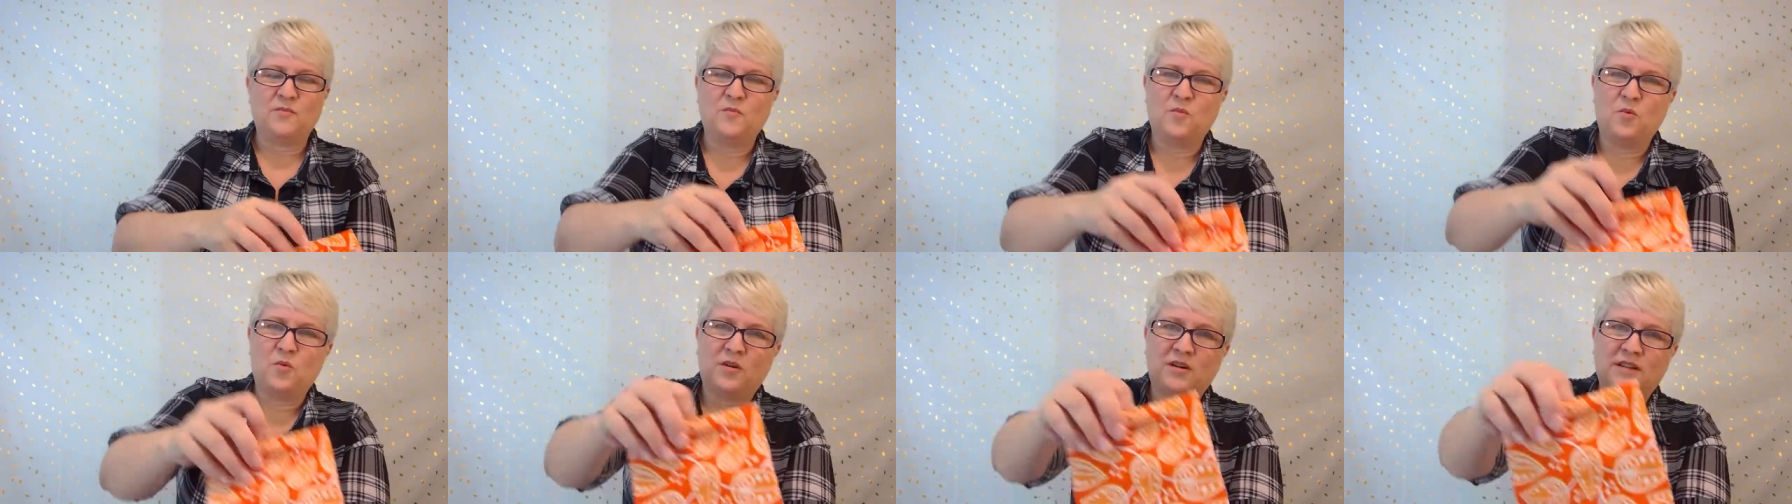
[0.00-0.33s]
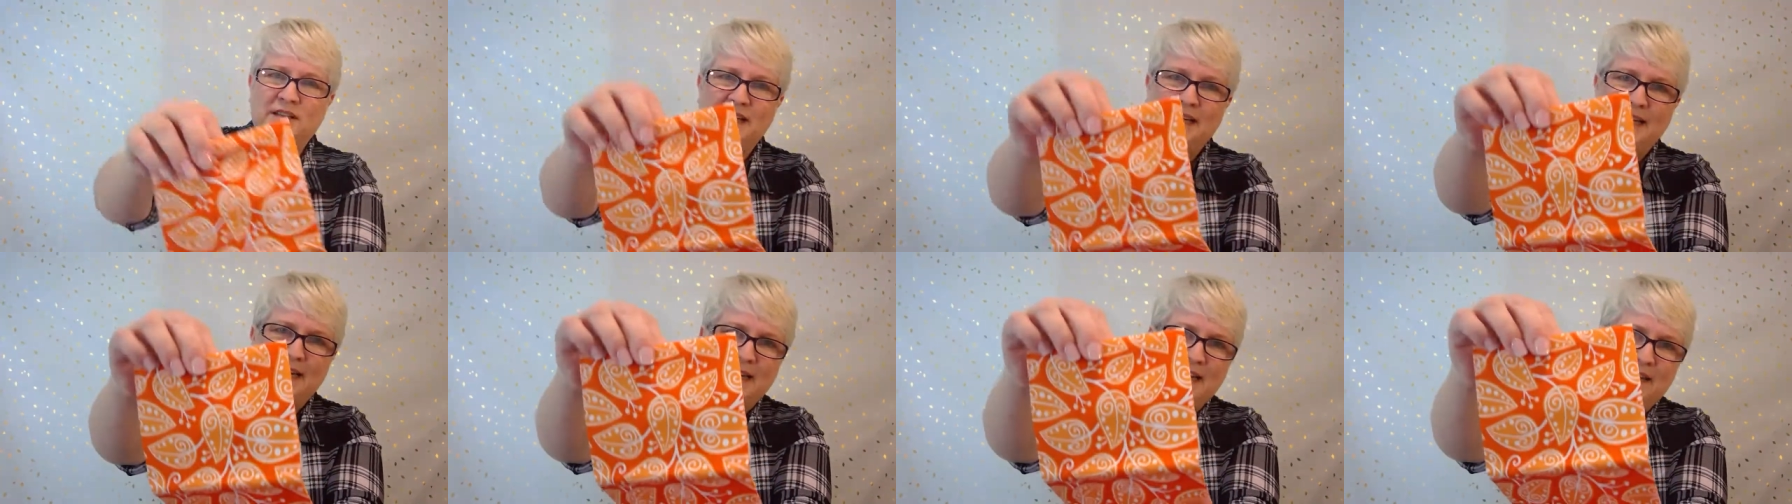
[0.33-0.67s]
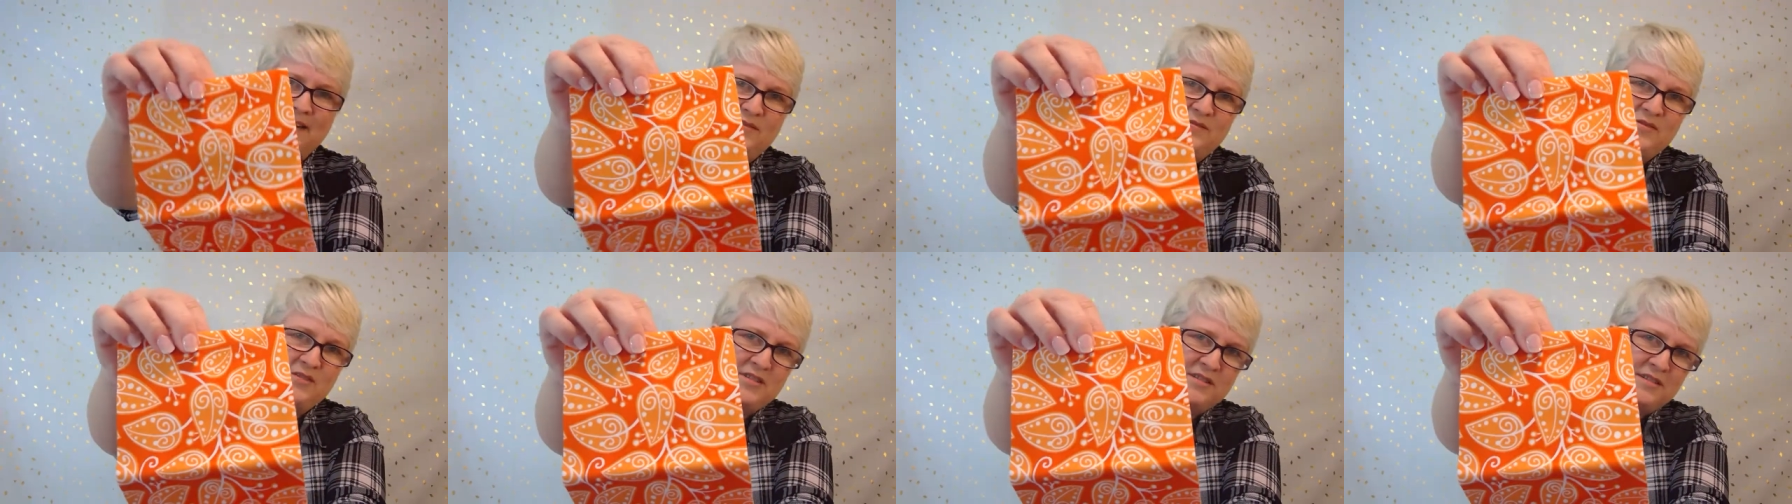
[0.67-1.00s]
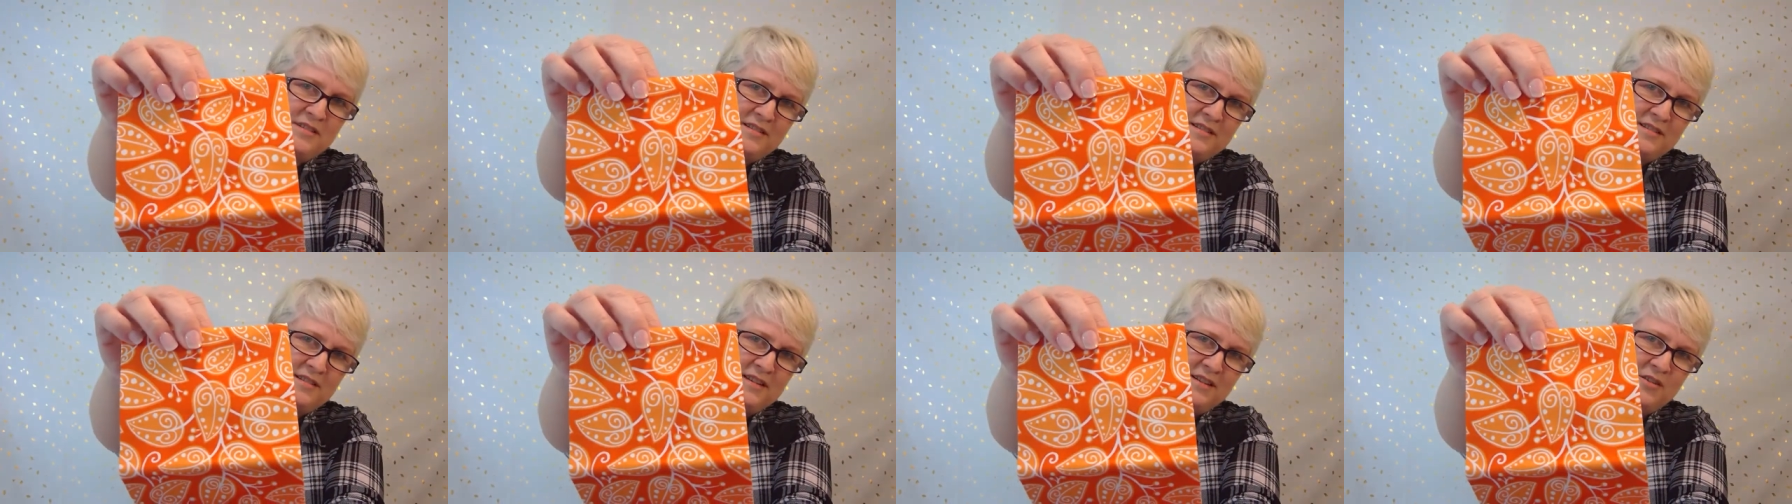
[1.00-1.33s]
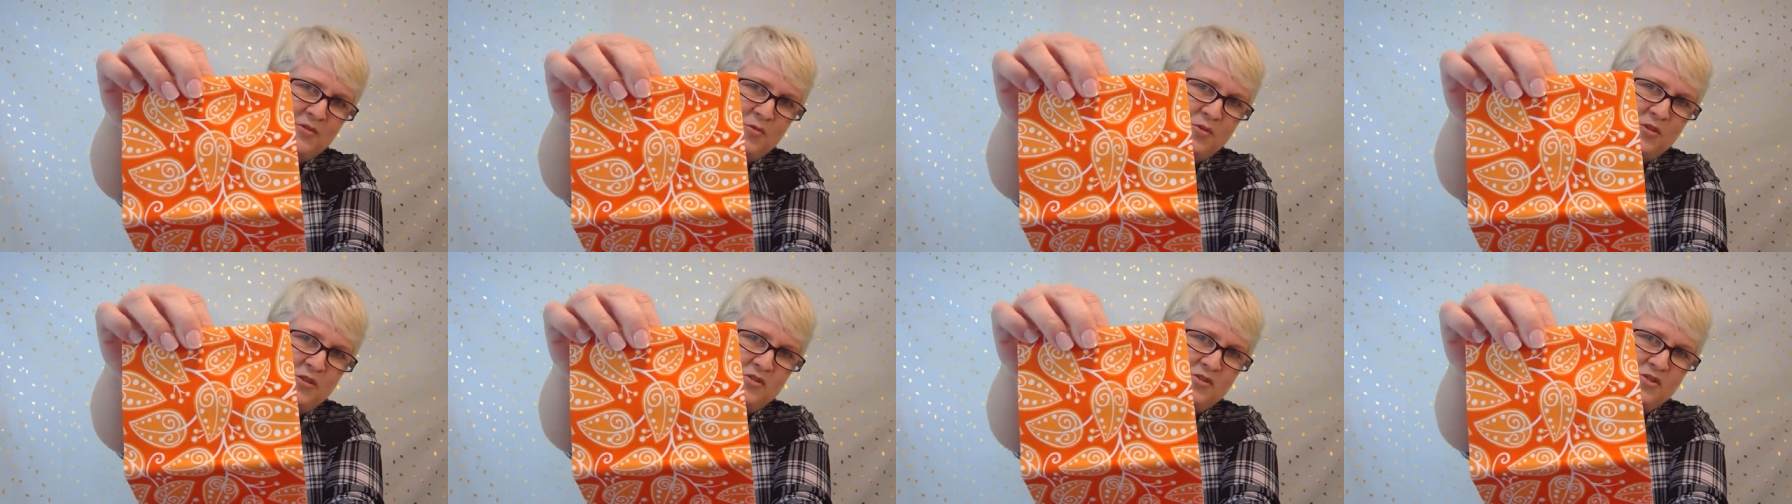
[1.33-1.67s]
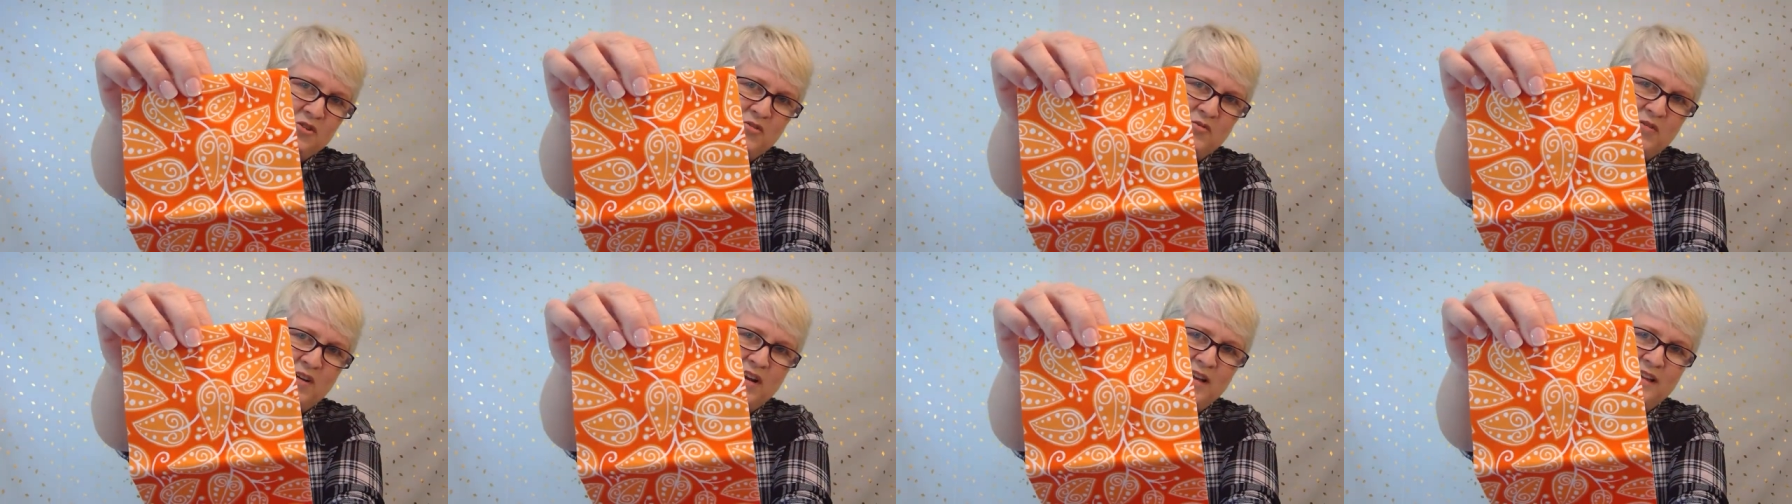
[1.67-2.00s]
More leaves and orange
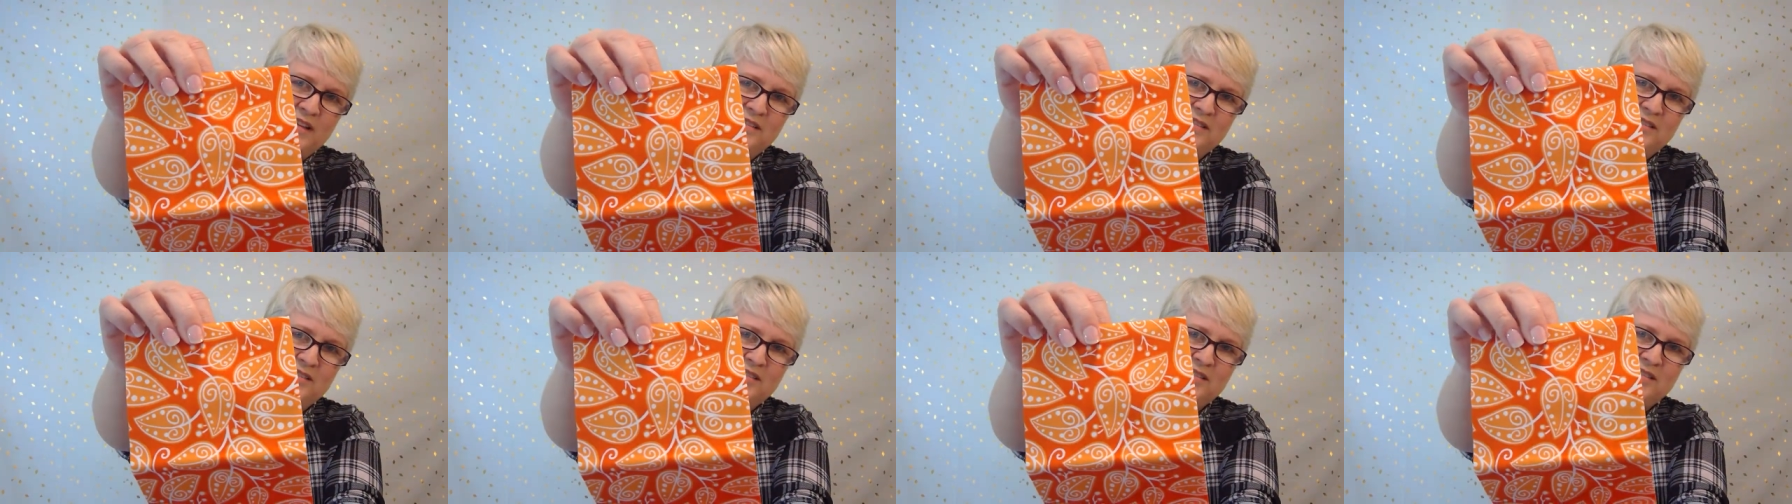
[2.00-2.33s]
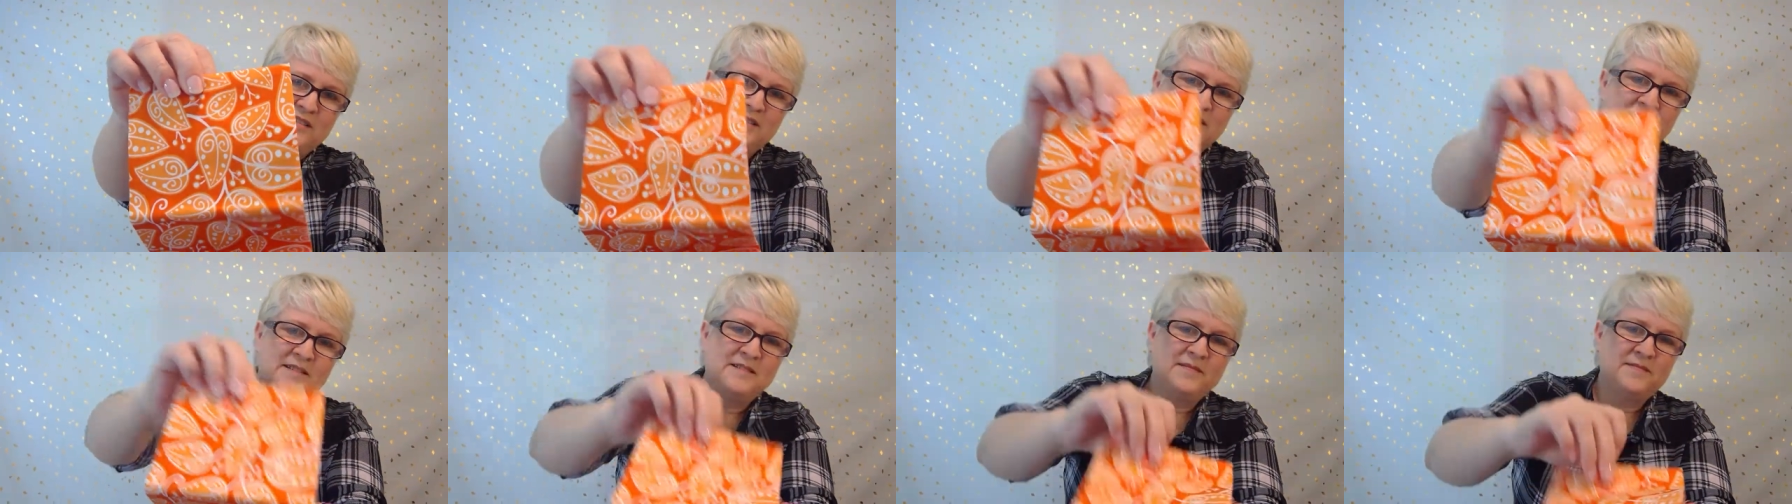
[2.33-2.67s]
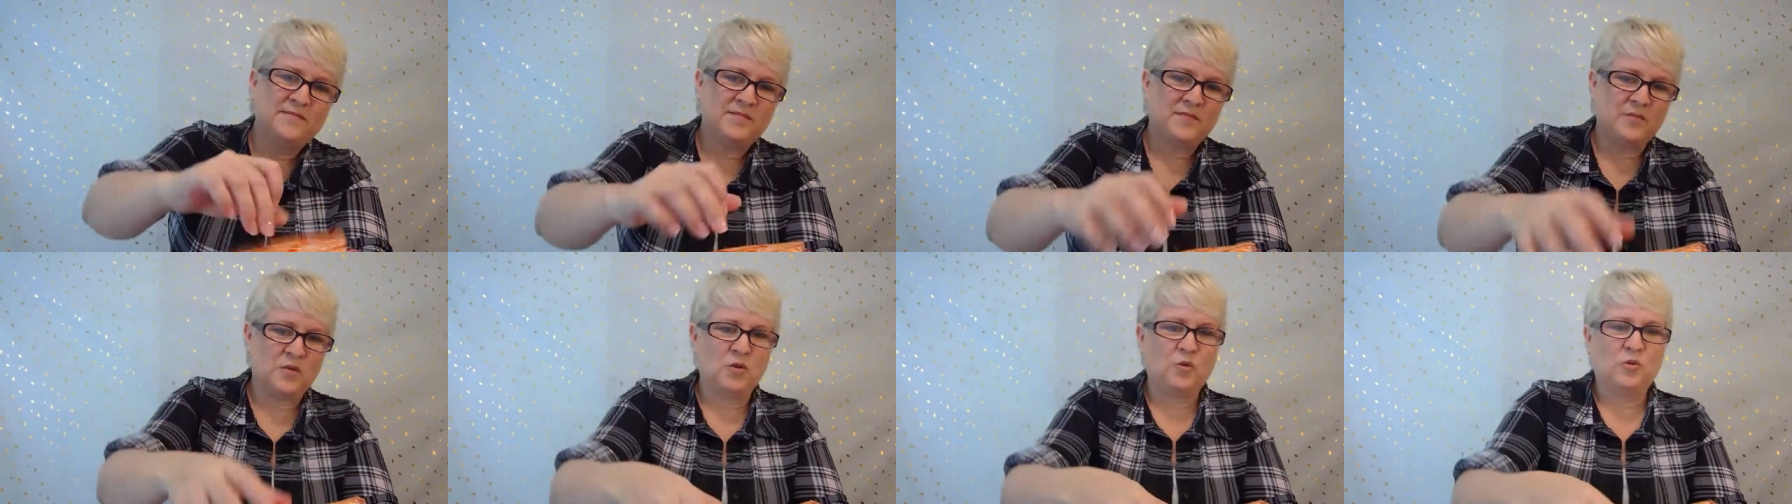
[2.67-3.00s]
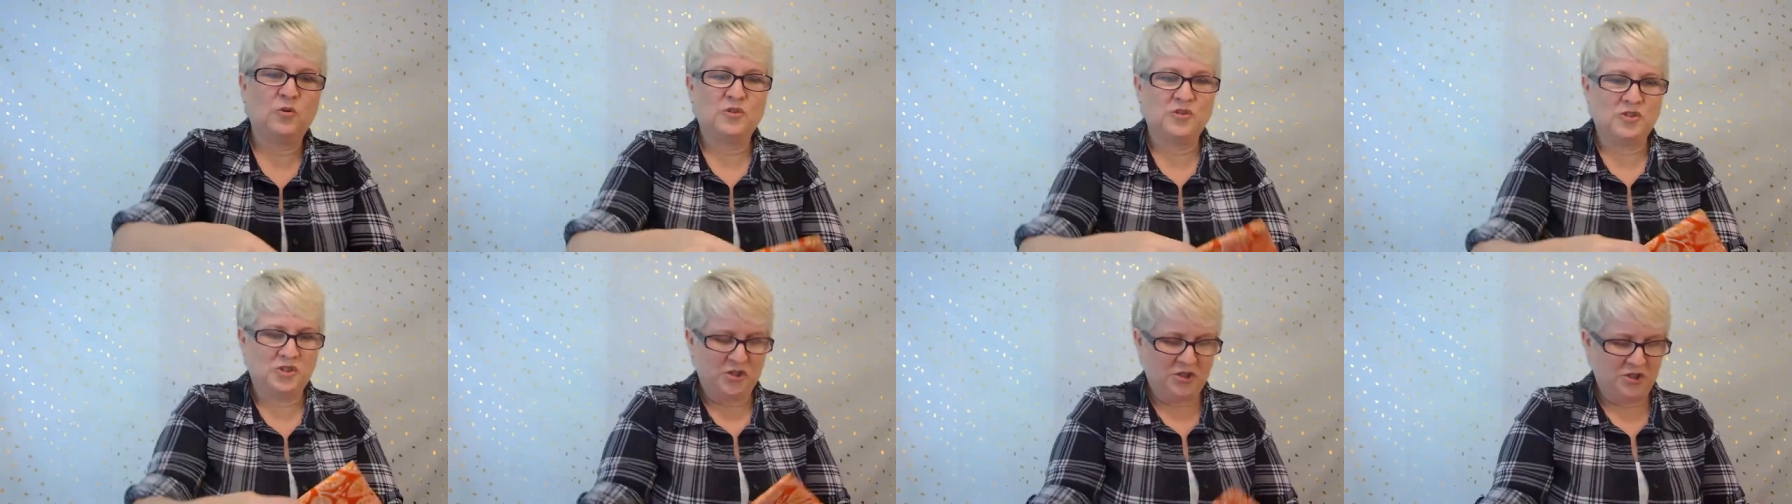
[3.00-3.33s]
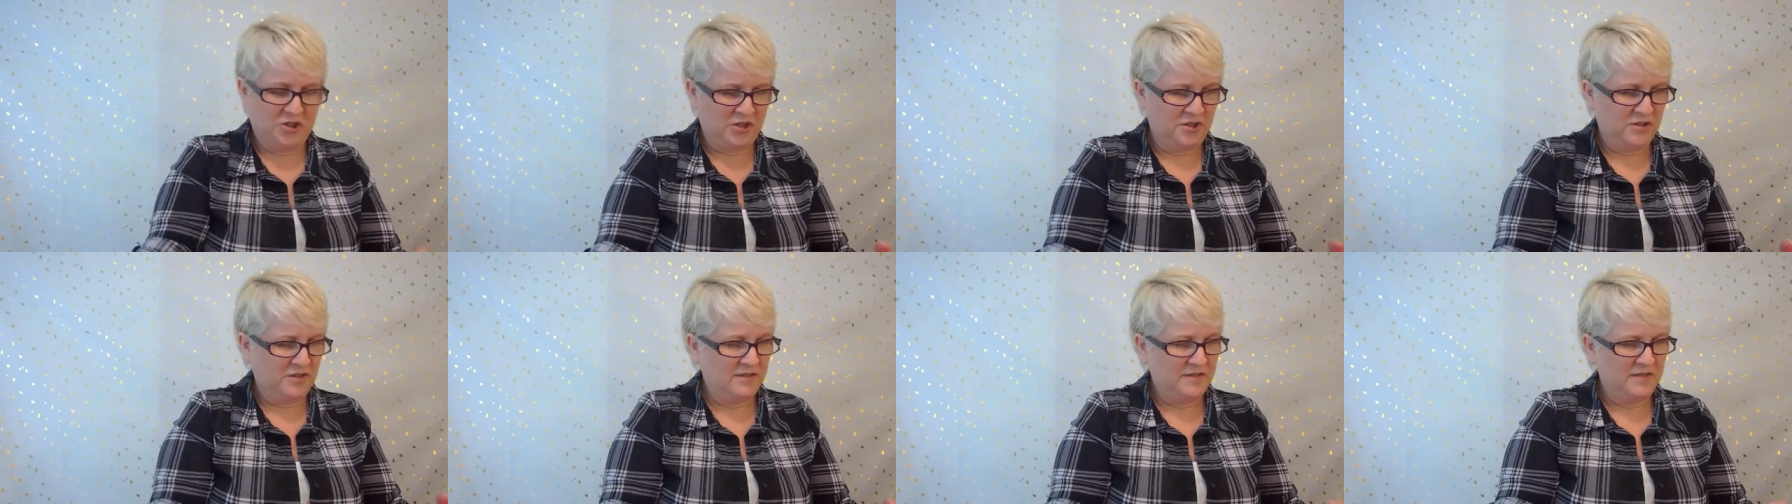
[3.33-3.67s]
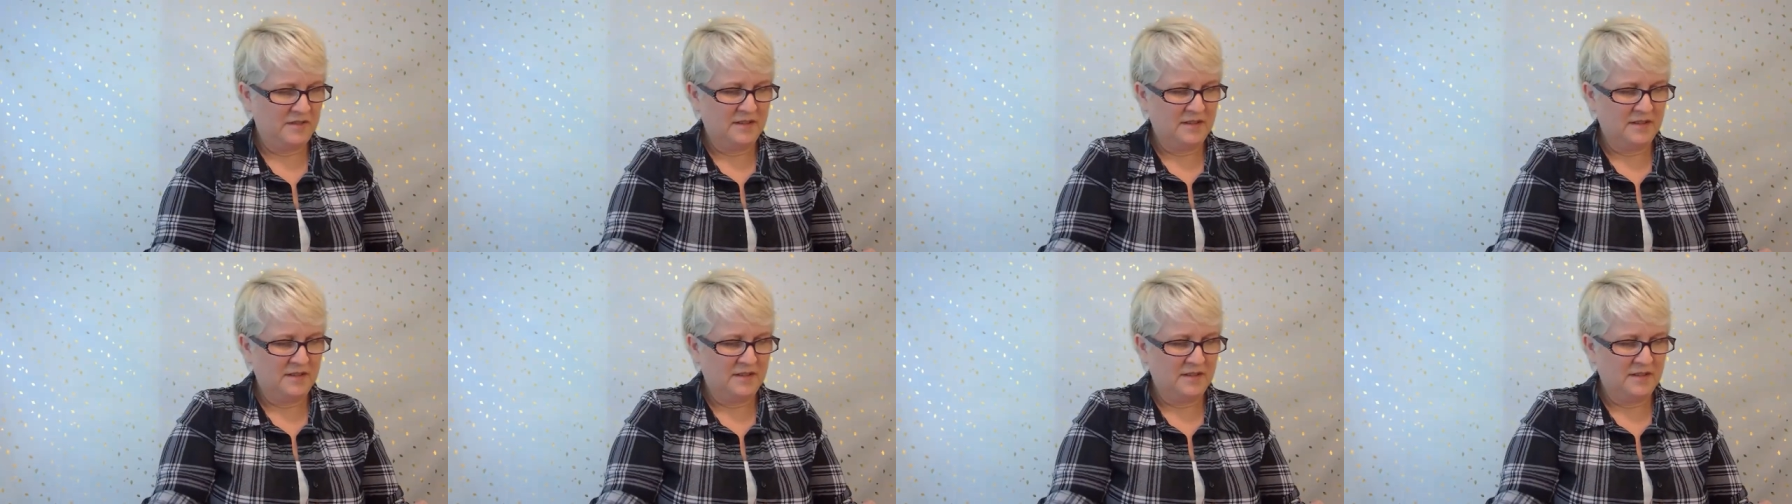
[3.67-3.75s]
and reds. Well, orangish.